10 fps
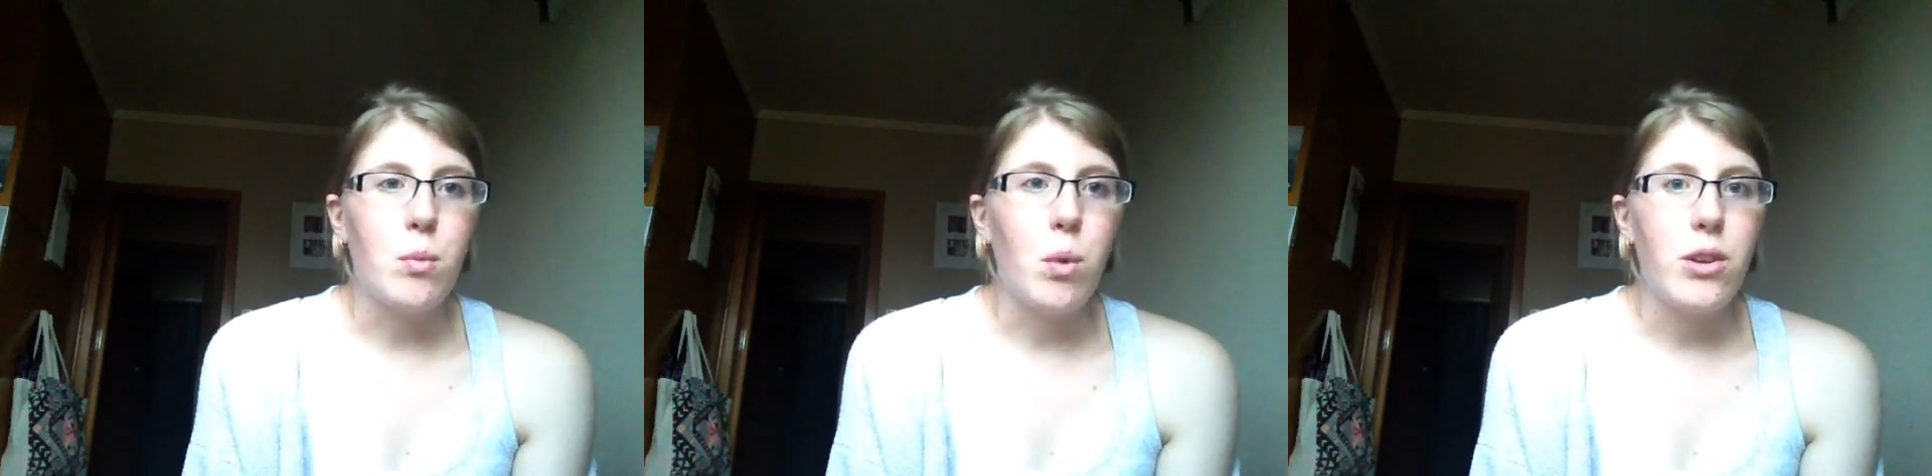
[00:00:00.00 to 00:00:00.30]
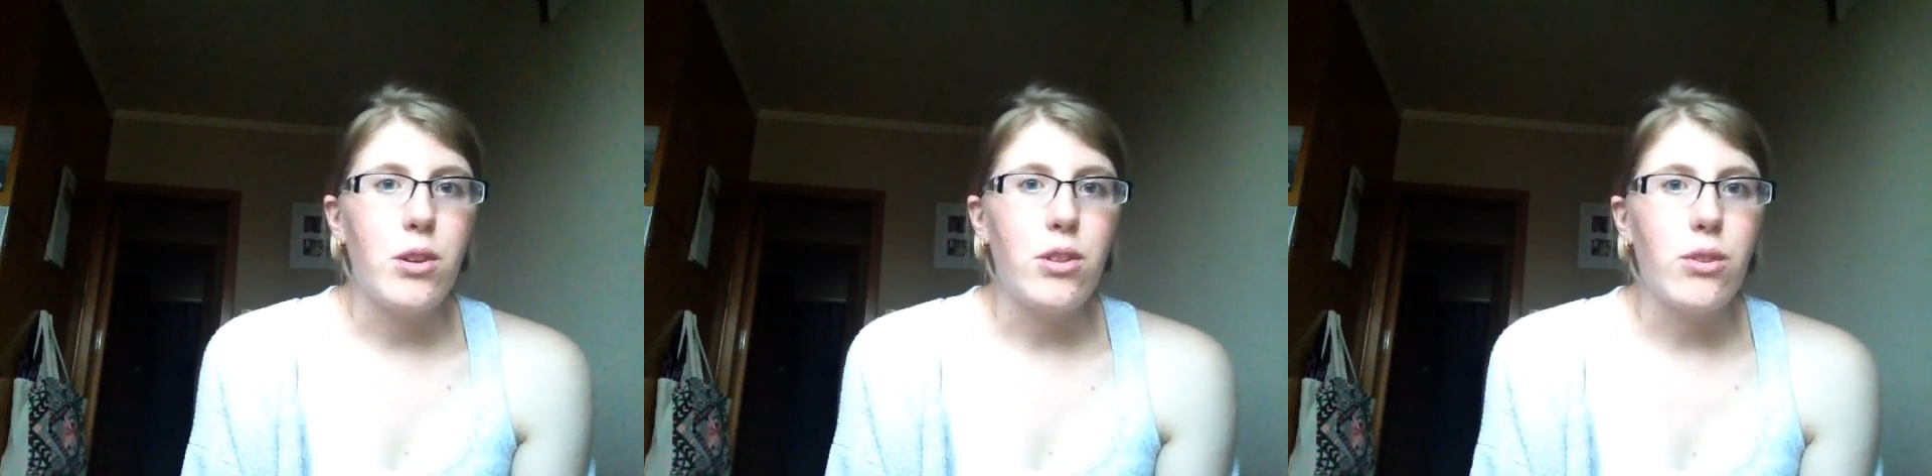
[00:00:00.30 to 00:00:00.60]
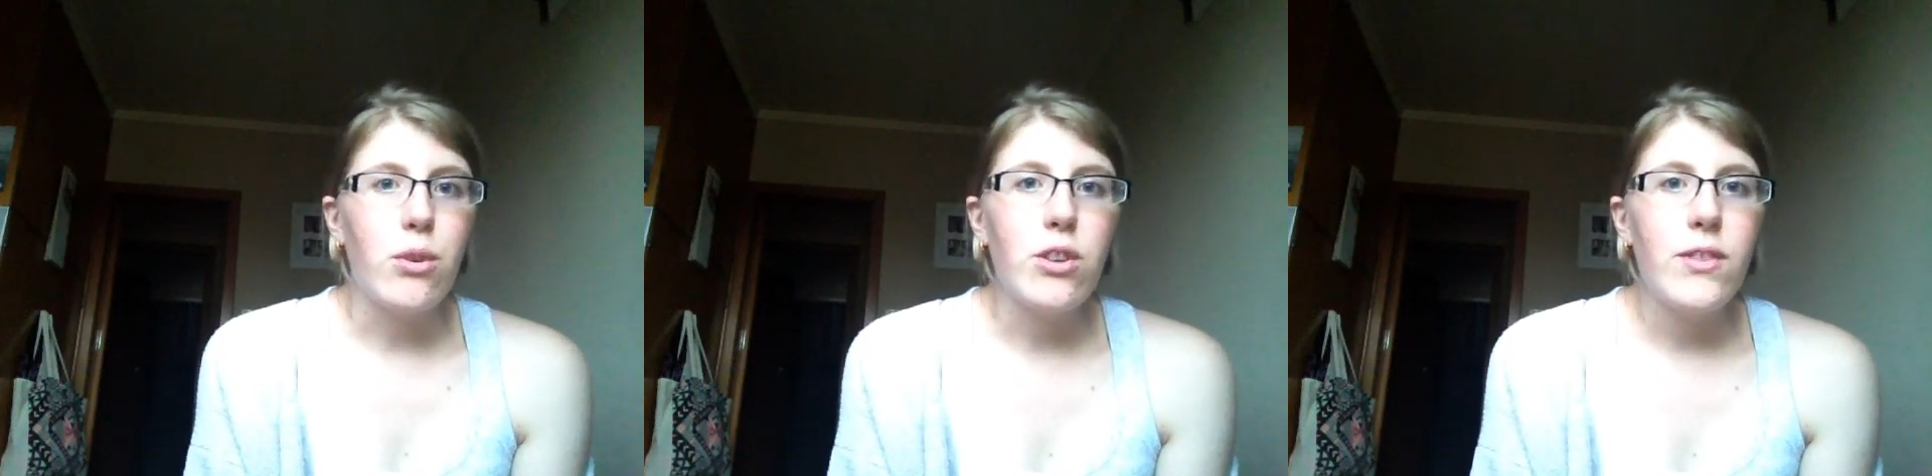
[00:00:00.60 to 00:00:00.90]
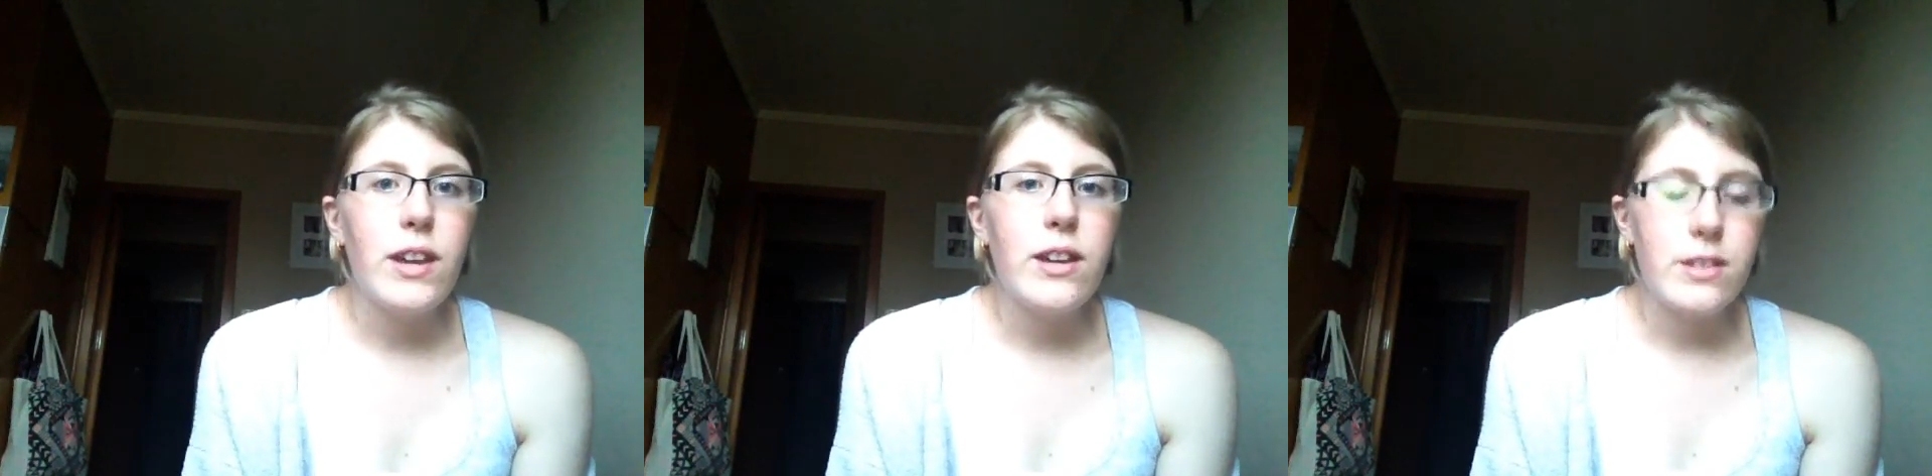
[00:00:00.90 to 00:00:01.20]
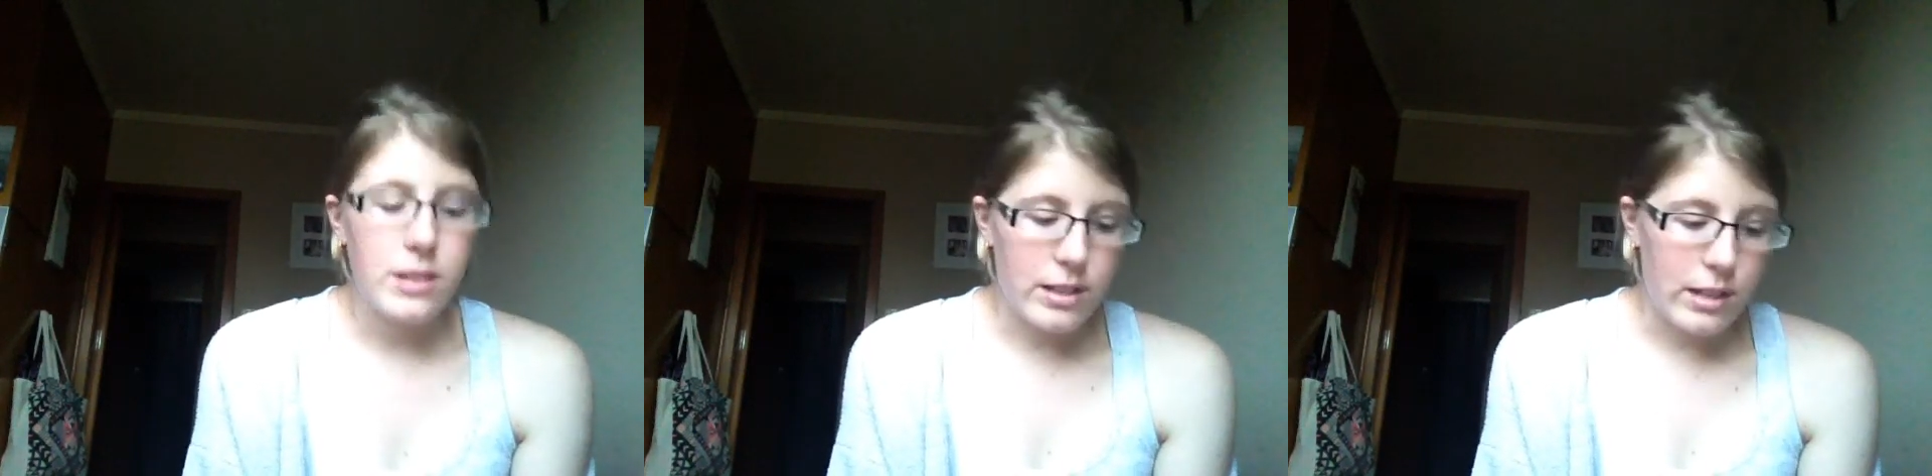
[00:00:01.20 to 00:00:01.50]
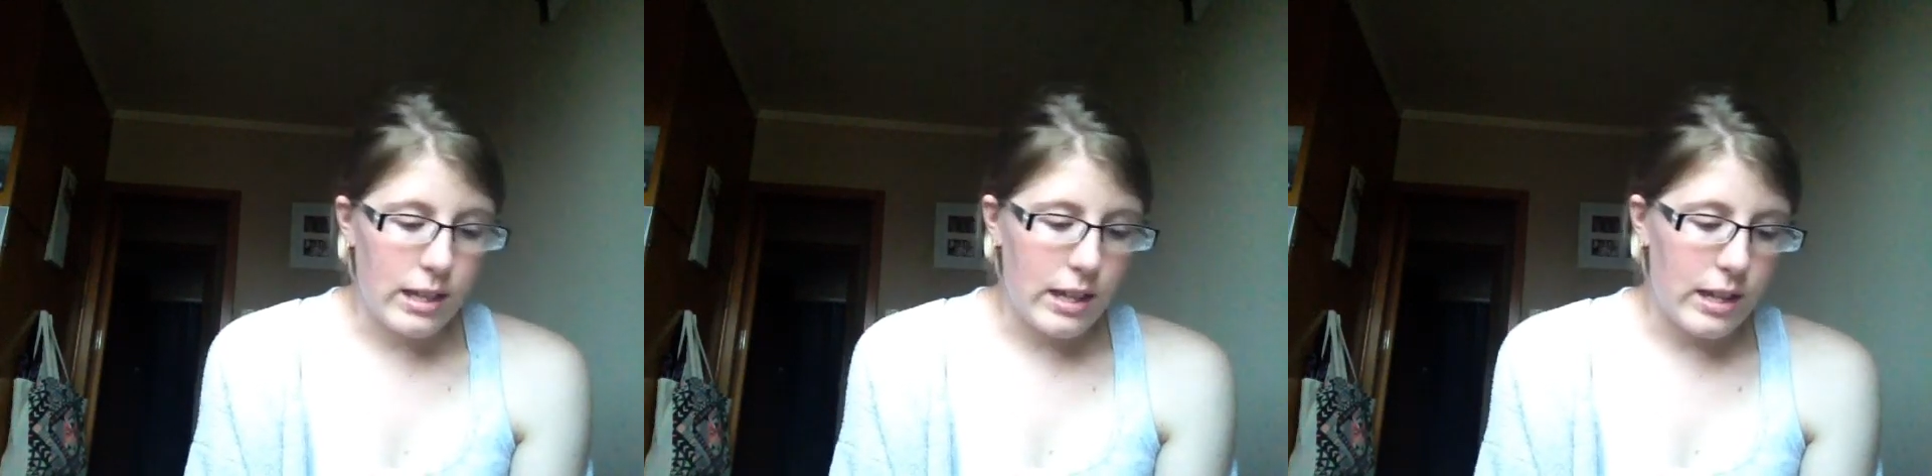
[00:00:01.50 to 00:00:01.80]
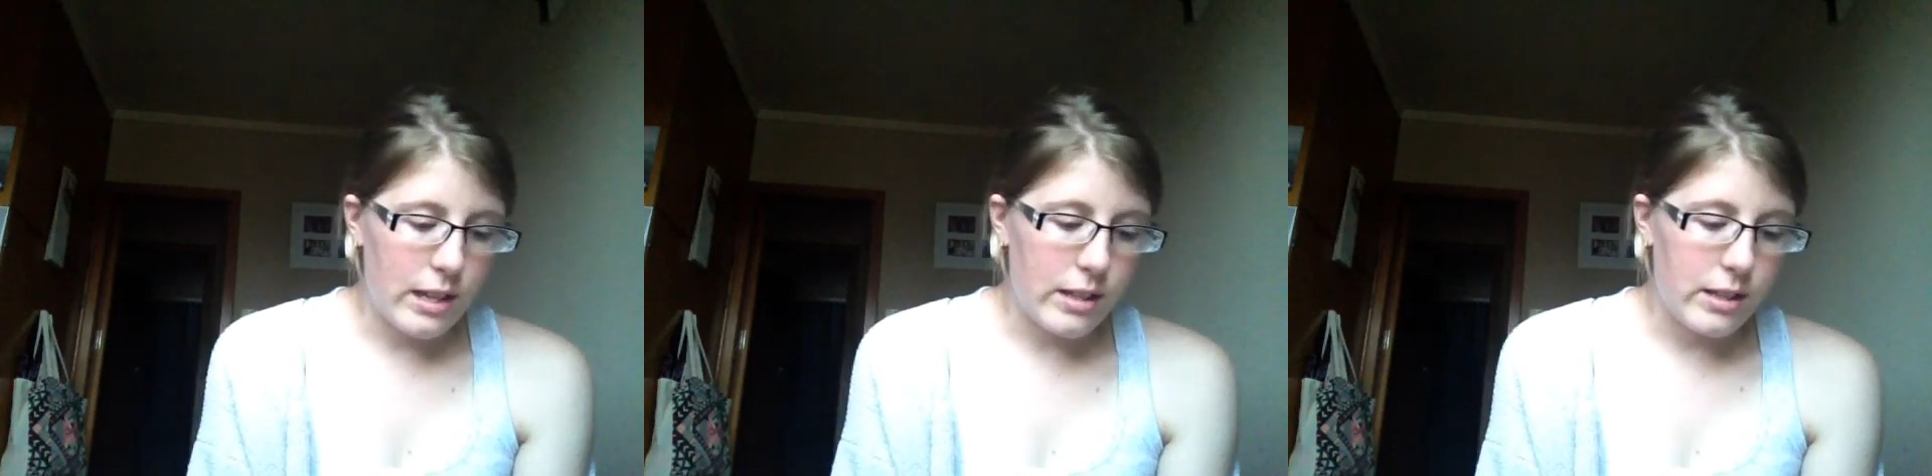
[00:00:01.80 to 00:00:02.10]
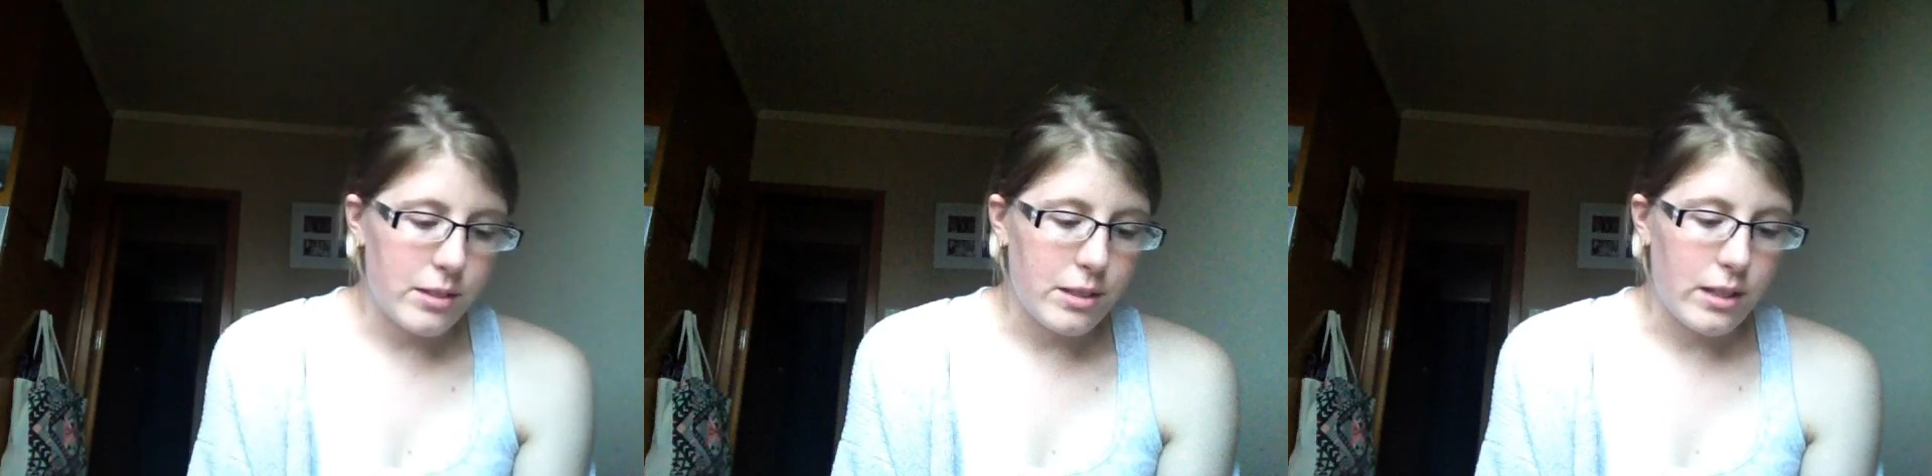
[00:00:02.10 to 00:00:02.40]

what you thought of it, and